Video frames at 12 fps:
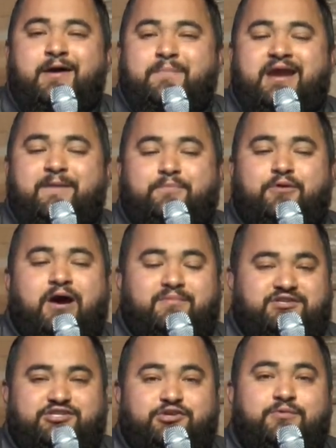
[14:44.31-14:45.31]
but I
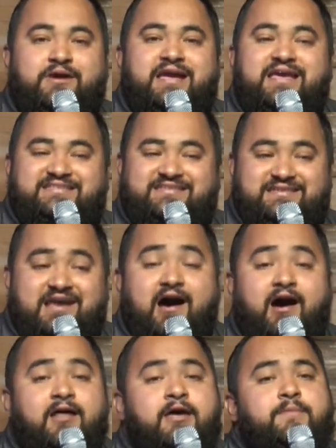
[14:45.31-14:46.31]
promise you it's
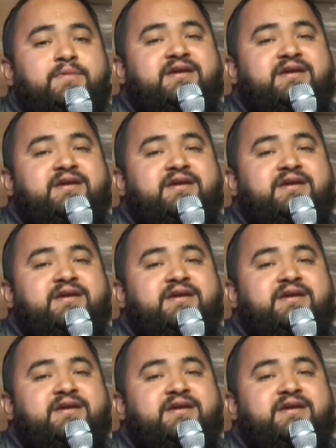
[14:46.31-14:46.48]
not,